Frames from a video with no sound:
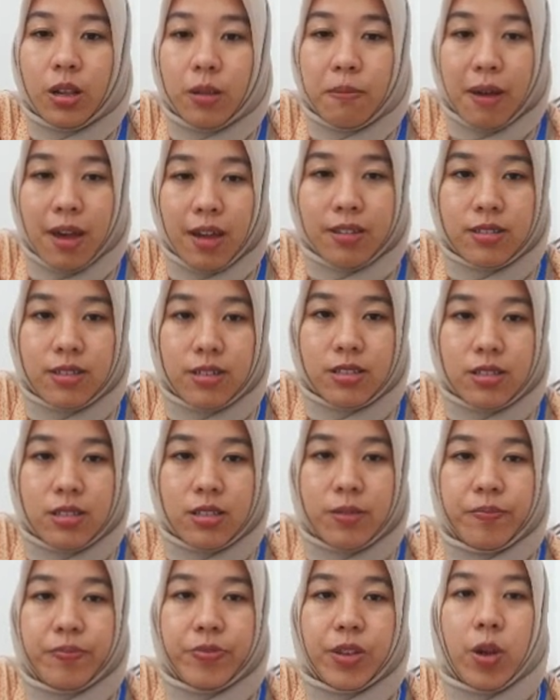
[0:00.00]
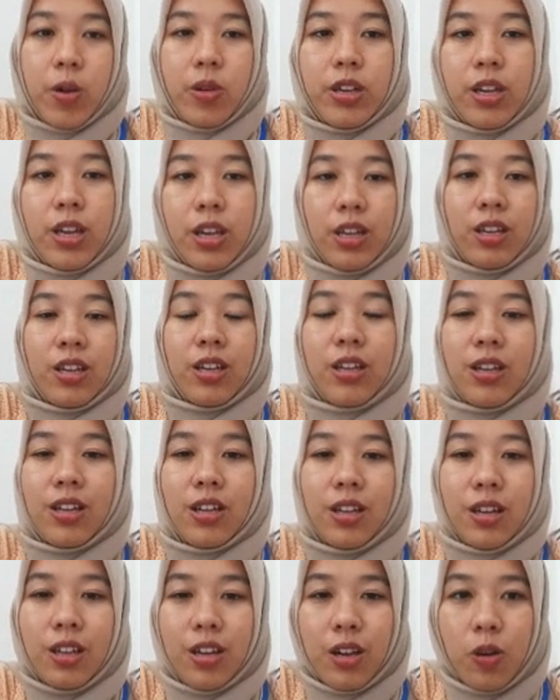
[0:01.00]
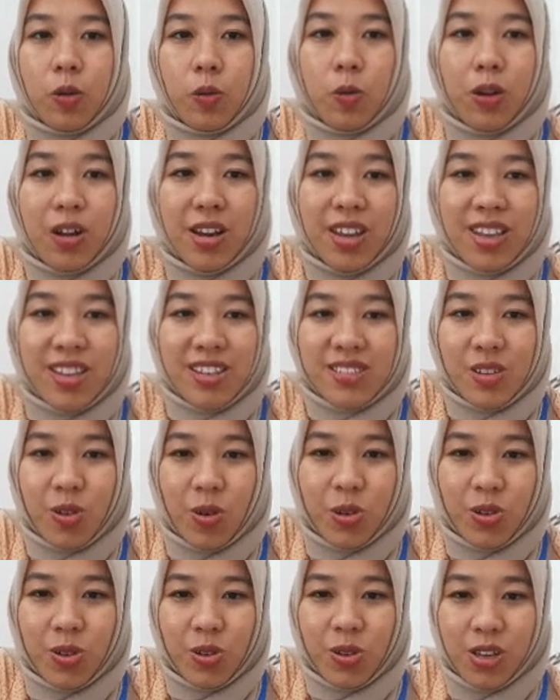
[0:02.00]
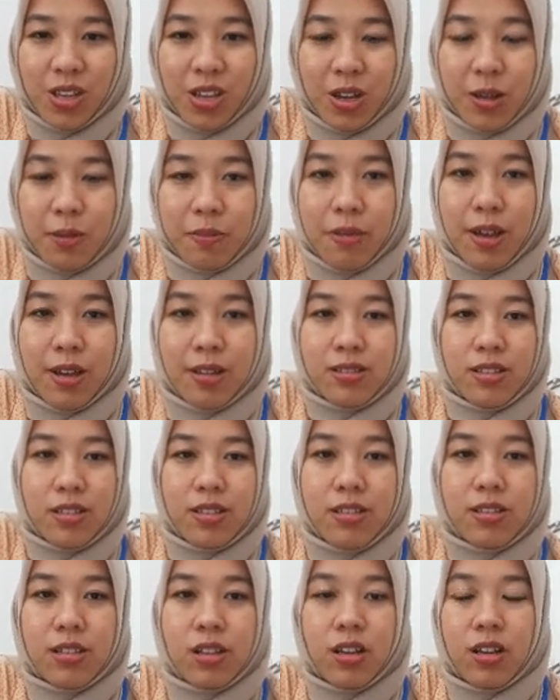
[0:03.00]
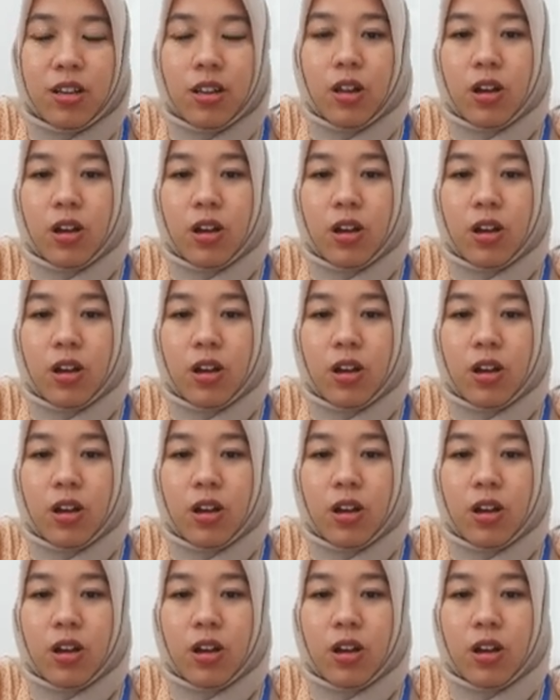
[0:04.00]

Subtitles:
basis. Okay, what is ontological basis?